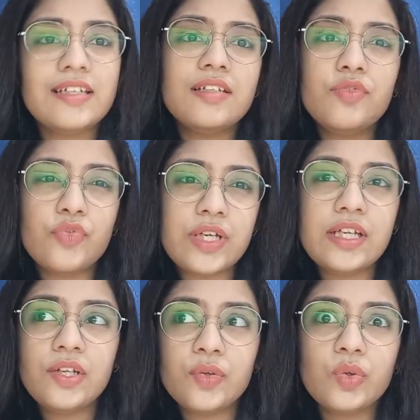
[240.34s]
it didn't
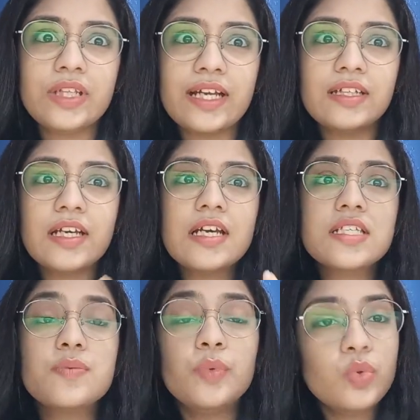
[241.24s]
feel, you know, that
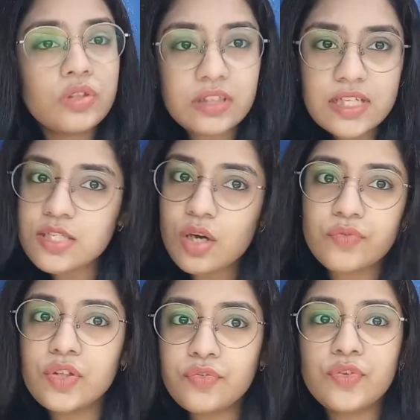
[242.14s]
smoothness
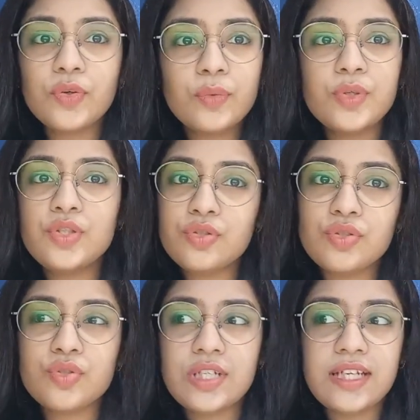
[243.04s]
of the flow which you
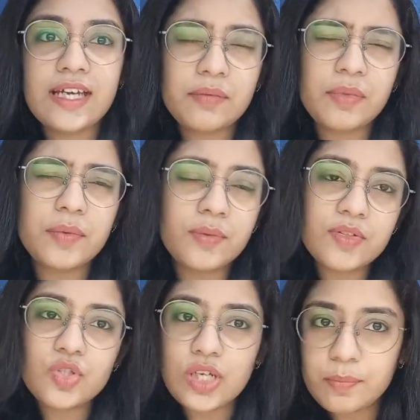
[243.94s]
usually get maybe
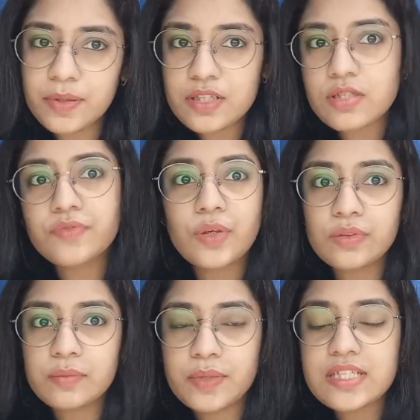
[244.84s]
with gel pens or
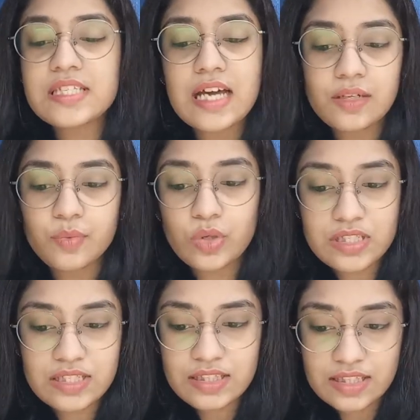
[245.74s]
fountain pens. That
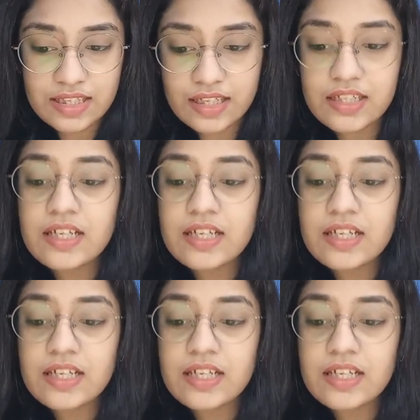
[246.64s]
wasn't there.